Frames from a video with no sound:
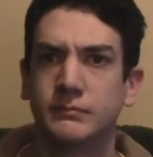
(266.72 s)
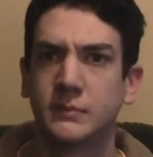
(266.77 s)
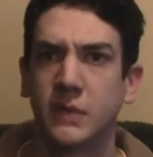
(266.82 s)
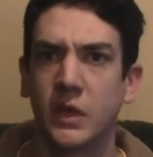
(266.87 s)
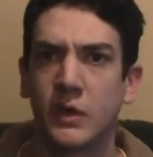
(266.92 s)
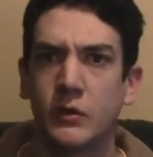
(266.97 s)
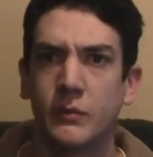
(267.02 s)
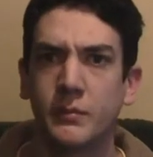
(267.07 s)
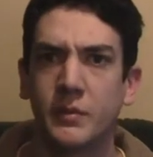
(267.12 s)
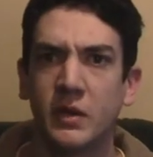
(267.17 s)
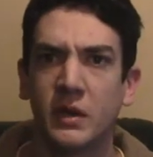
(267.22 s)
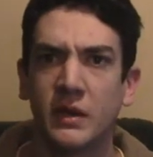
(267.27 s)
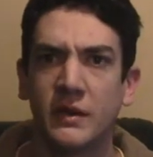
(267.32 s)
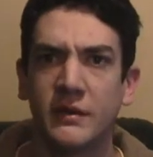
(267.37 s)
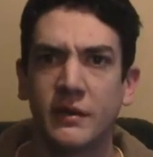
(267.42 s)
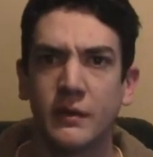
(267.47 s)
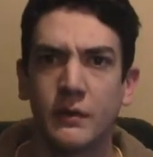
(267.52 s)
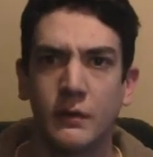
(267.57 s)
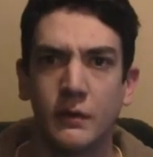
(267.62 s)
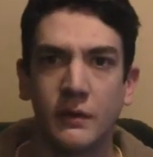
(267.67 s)
I hope you
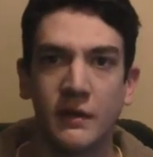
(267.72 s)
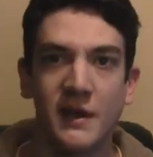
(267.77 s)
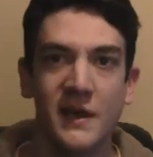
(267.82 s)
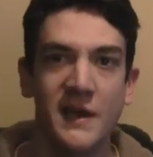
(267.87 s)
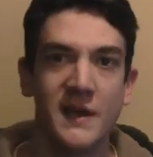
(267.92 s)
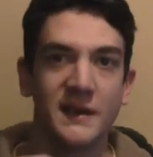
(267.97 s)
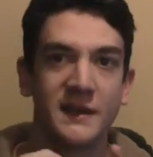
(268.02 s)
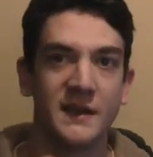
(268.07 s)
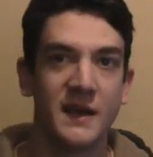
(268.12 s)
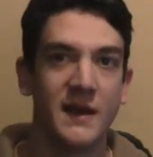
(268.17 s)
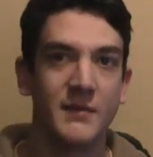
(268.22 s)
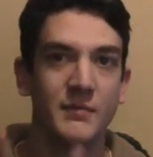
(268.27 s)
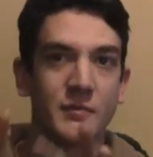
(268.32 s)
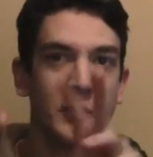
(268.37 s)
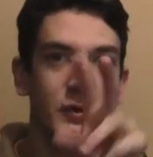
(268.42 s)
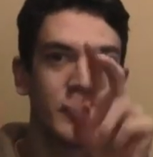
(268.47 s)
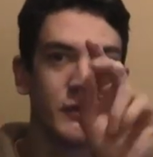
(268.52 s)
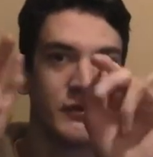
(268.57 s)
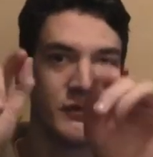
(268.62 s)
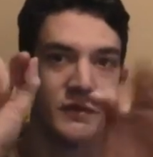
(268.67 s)
like the whole
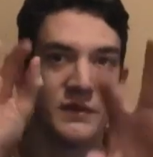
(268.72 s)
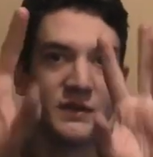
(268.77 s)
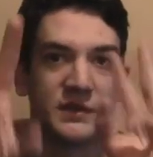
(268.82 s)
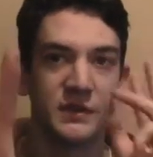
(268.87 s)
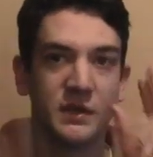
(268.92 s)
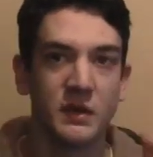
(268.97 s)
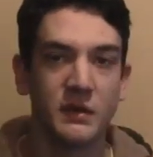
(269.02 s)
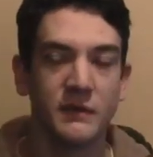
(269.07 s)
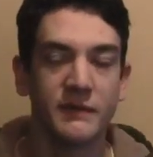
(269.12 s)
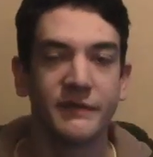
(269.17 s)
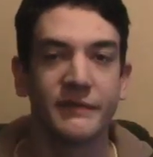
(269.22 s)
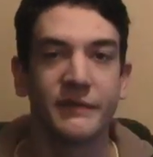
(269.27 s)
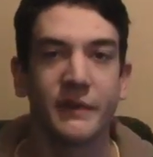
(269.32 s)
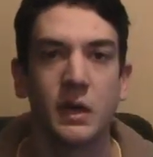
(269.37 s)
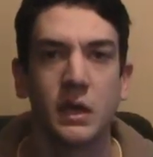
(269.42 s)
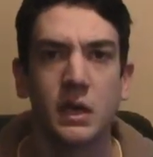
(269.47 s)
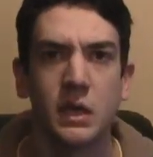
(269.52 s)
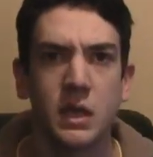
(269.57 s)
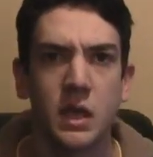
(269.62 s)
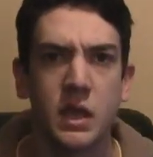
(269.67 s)
camcordery stuff.
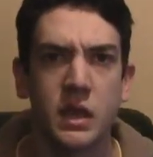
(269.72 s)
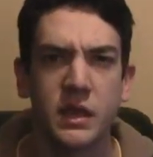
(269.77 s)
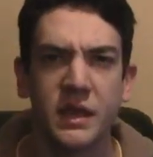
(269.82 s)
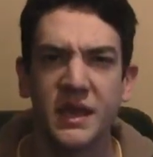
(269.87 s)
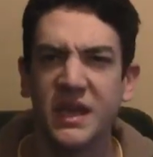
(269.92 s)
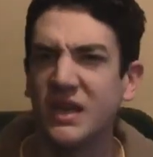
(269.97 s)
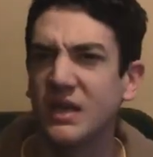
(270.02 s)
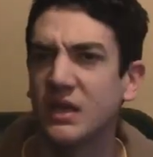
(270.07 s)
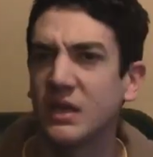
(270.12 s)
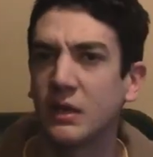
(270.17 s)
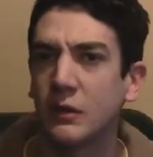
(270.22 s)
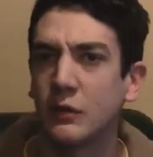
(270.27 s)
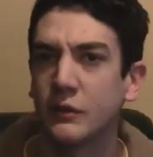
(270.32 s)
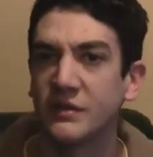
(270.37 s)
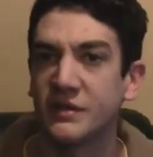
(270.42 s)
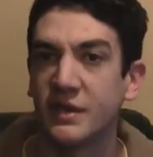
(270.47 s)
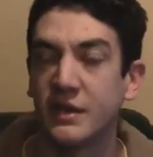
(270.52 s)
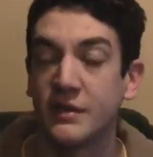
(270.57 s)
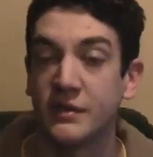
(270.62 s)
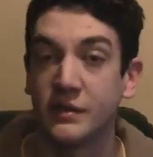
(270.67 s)
I think it
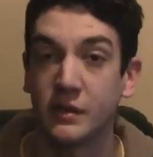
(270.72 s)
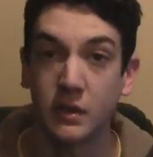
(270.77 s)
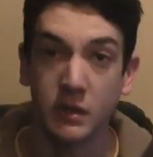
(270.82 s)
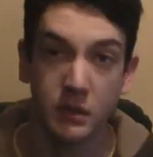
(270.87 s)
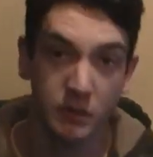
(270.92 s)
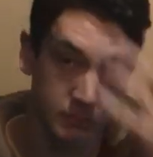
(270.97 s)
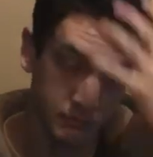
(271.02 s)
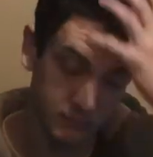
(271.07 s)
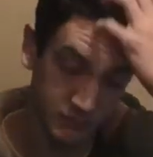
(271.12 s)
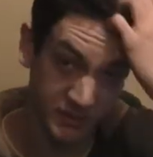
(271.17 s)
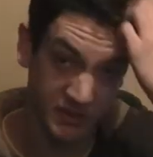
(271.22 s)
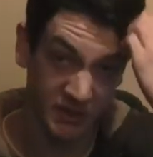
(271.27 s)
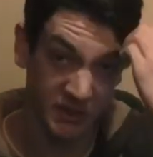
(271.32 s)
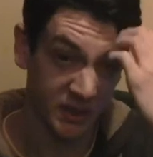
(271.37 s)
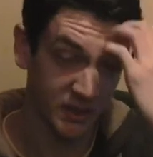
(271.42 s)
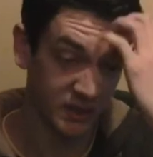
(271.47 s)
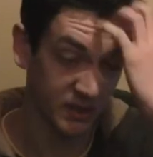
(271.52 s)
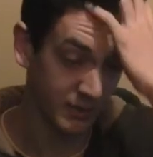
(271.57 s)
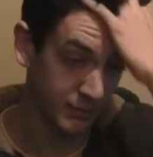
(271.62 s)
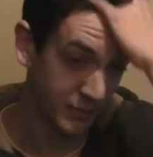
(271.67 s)
looks nicer.
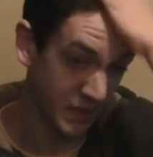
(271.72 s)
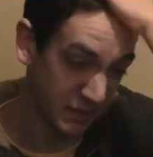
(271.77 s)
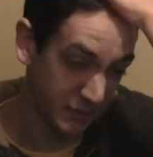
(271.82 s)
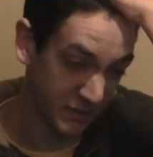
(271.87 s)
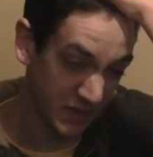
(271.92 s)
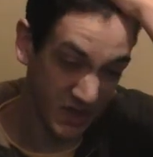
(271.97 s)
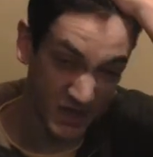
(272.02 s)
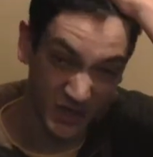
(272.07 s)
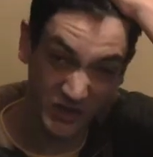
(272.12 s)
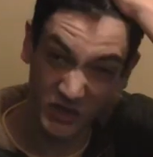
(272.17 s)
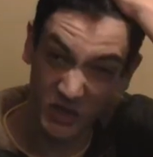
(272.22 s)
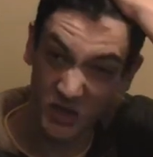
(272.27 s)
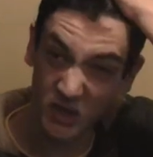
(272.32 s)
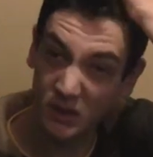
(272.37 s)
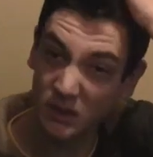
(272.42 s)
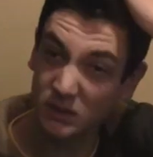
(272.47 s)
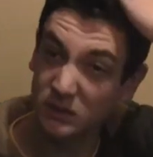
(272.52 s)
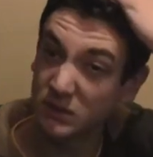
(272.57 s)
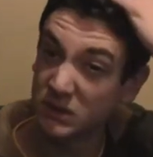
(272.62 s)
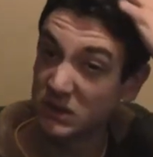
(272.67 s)
Slightly maybe nicer.
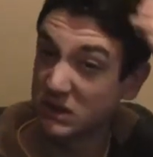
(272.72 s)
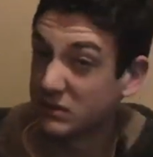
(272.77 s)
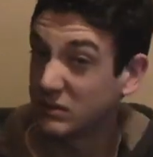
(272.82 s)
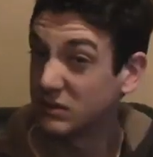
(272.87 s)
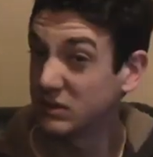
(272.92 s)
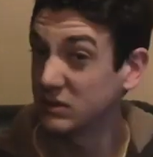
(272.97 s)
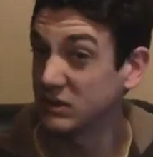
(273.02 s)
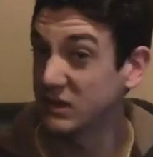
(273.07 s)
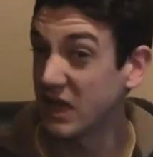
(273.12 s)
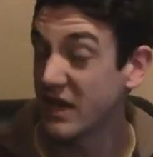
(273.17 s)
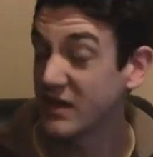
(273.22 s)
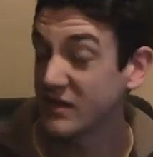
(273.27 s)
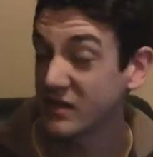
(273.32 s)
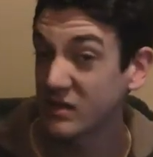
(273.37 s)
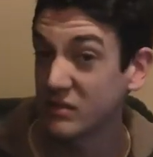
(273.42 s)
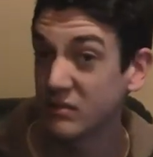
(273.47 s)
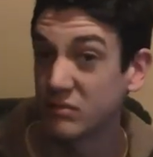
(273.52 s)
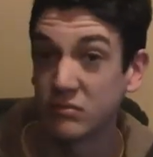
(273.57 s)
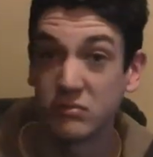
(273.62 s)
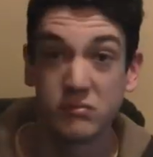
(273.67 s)

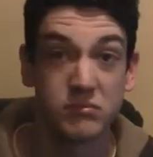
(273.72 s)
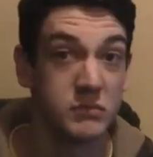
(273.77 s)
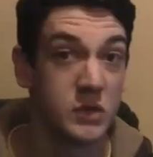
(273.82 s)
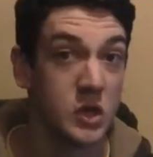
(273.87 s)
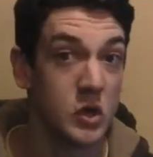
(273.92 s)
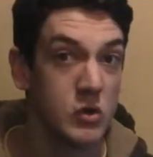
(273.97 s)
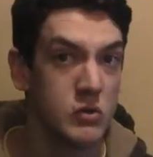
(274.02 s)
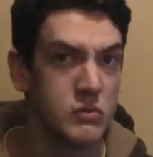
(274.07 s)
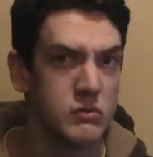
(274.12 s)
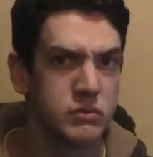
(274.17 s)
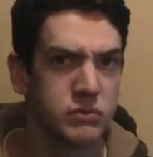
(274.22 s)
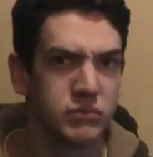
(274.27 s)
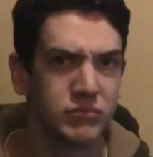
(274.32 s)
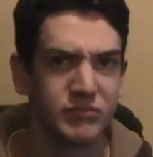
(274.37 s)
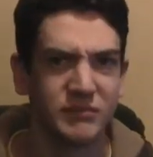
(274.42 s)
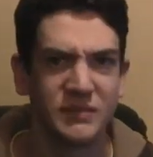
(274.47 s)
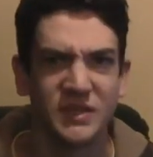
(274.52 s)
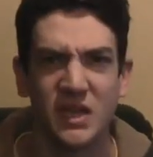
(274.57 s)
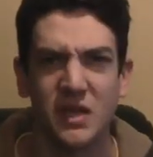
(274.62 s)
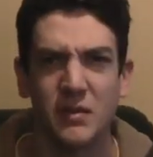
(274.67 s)
Yes? No?
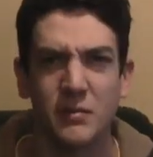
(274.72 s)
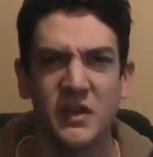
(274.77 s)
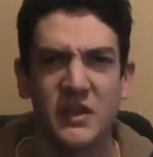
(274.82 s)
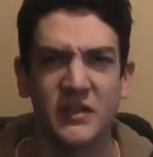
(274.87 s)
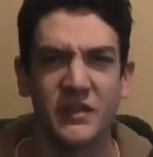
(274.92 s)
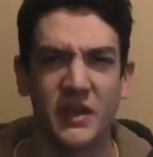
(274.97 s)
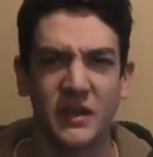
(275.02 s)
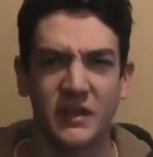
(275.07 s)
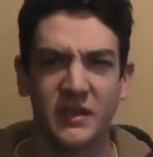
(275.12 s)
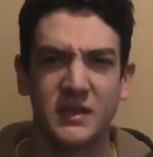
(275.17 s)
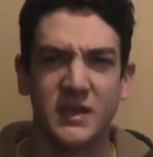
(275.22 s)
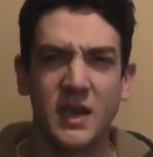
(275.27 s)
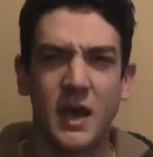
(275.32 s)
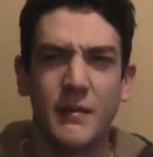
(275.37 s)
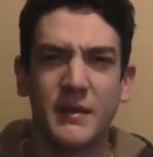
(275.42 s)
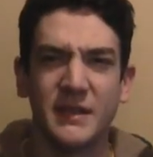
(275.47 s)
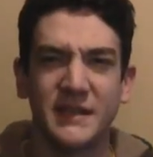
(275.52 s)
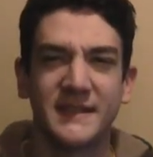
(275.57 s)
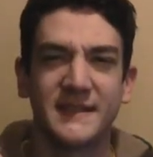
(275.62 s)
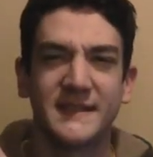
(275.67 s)
Tell me in the
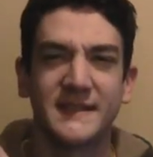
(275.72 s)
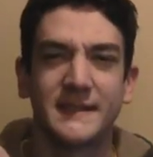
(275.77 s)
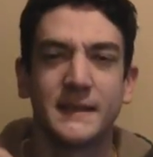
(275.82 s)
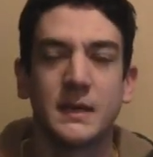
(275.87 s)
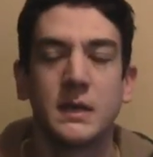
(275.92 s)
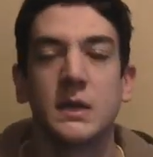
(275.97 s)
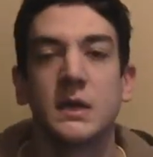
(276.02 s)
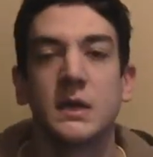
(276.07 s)
comments.